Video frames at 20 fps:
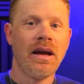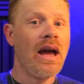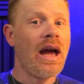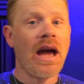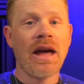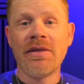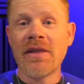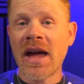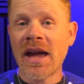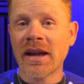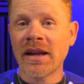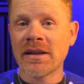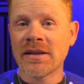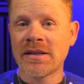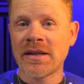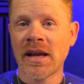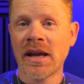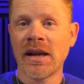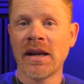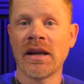And that can
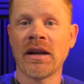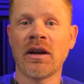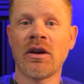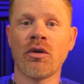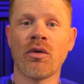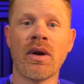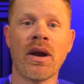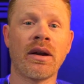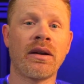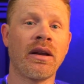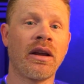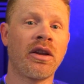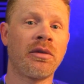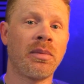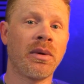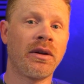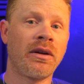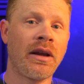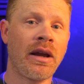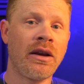set incorrect
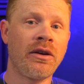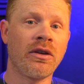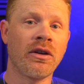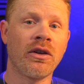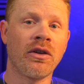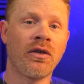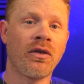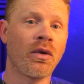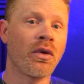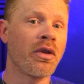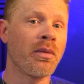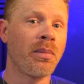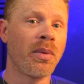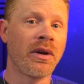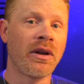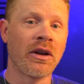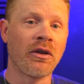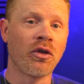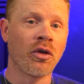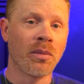expectations for the
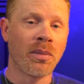potential